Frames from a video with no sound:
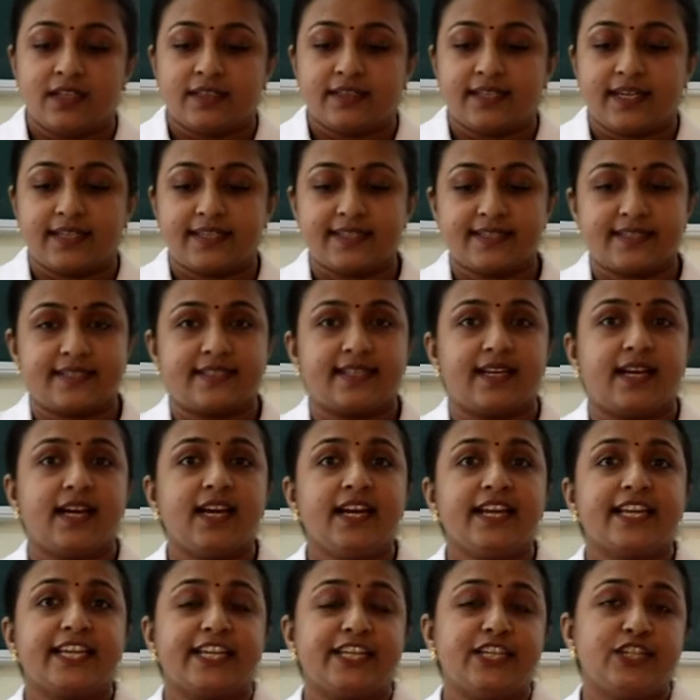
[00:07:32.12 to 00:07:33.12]
that is
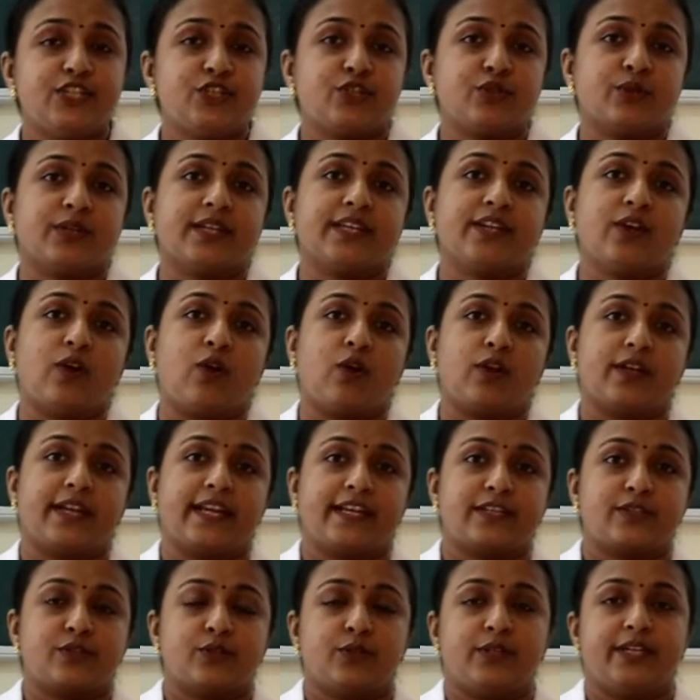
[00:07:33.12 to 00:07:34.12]
the injury or
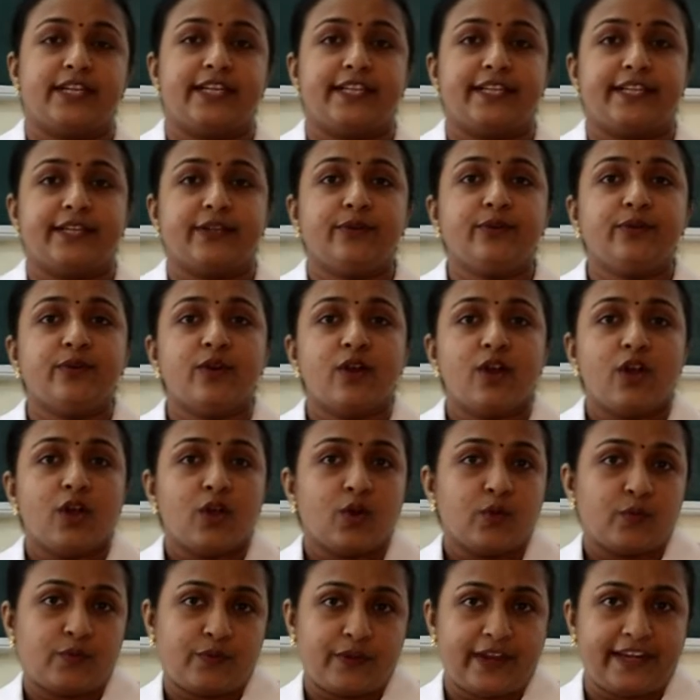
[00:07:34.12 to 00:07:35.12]

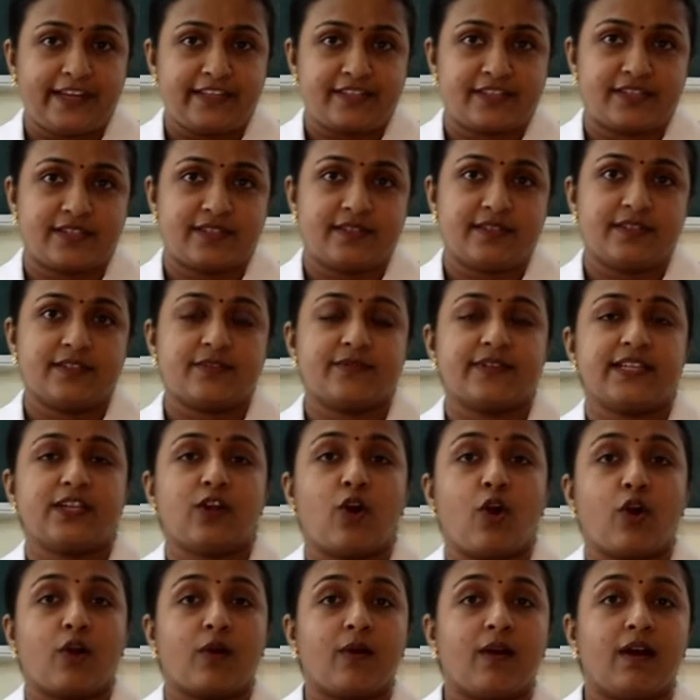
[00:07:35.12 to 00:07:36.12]
exudative phase. It will
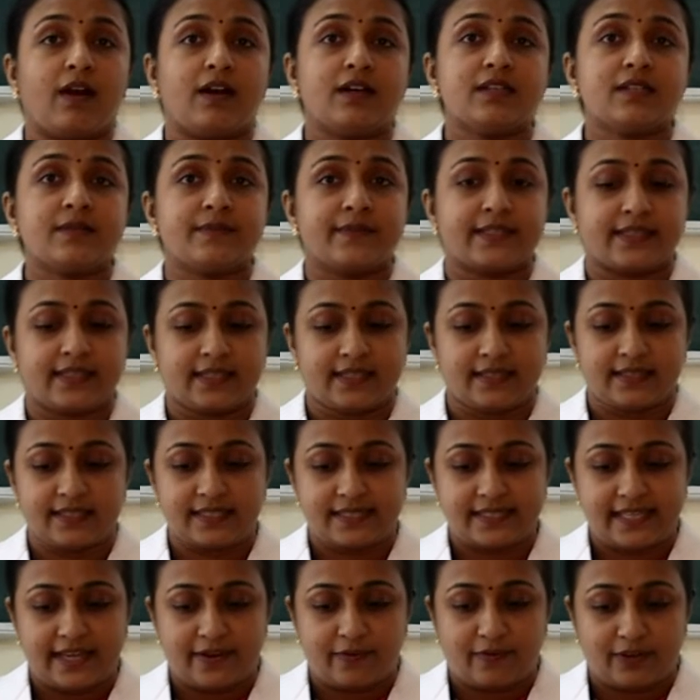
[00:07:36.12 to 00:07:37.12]
occur within
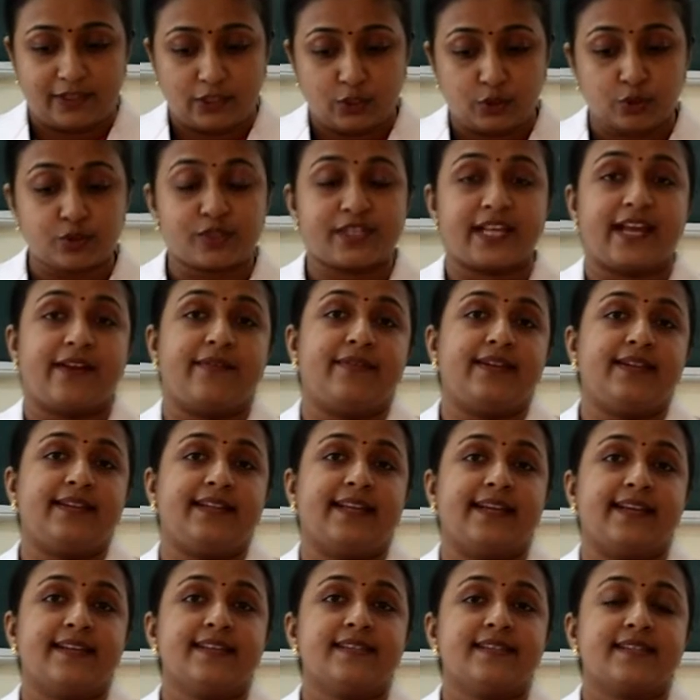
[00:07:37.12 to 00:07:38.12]
the 1 to 7
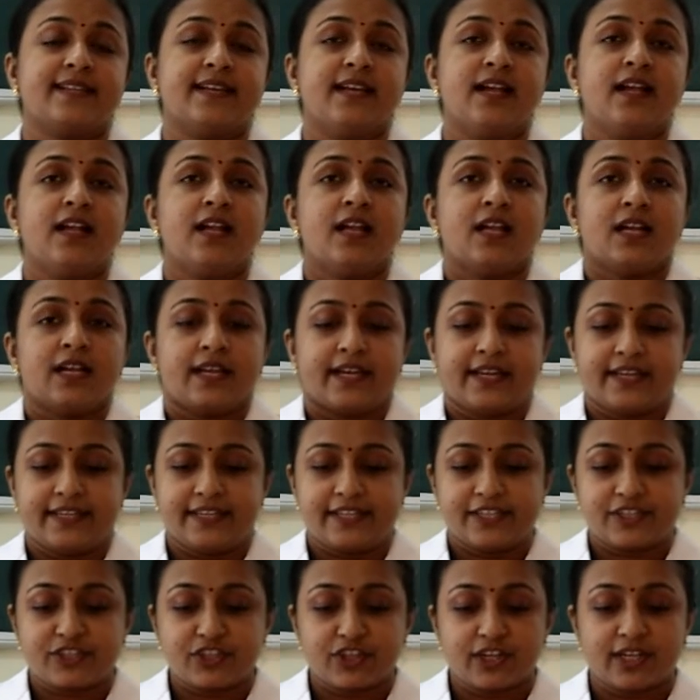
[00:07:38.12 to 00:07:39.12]
days.
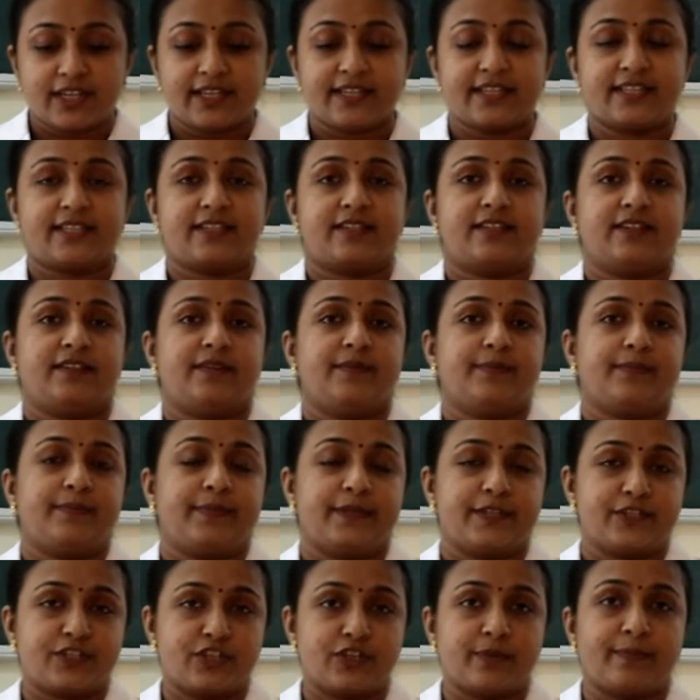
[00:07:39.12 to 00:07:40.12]
Initially
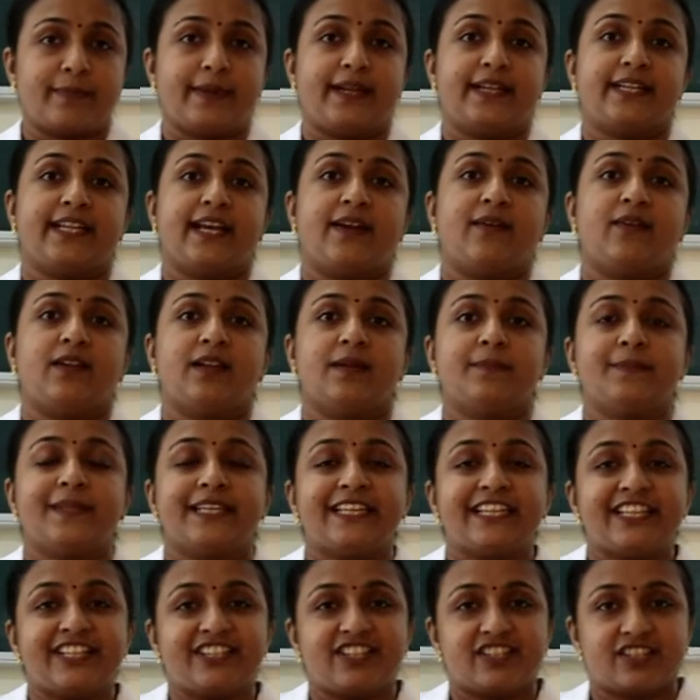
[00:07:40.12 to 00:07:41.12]
patient may develop
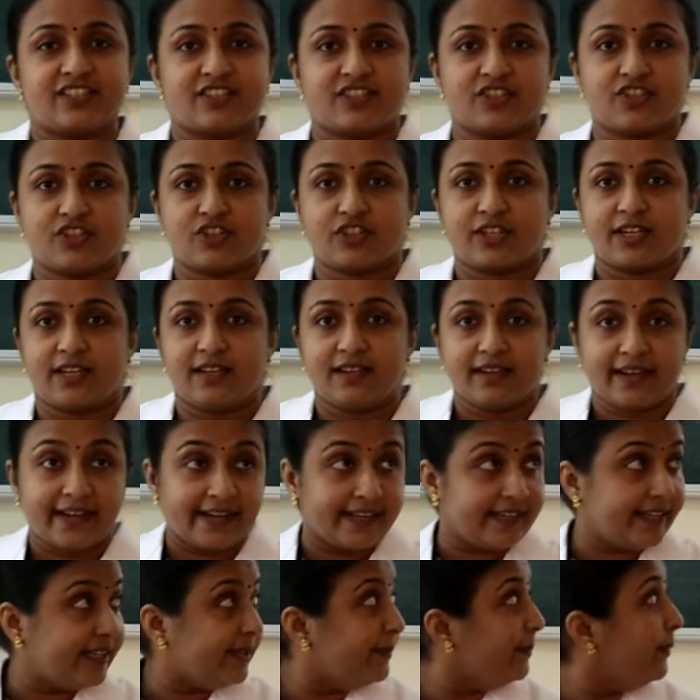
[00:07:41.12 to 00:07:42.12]
the interstitial
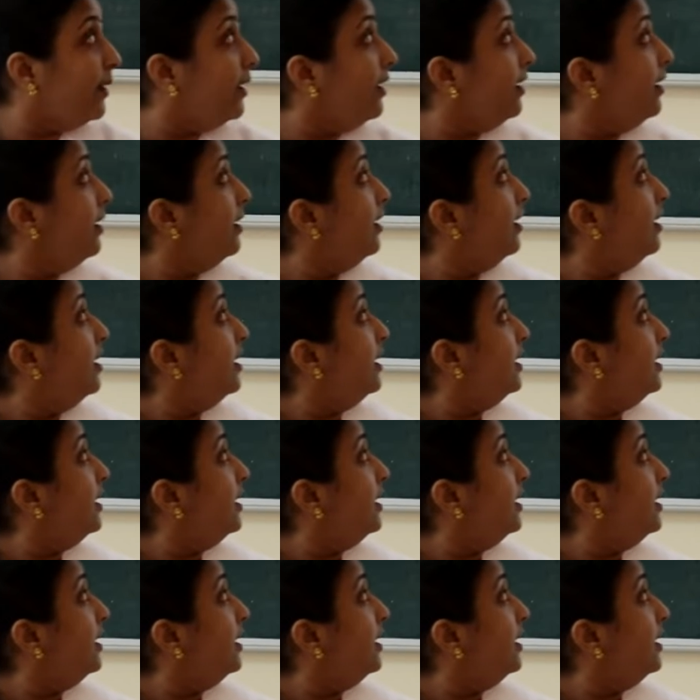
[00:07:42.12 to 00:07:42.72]
edema,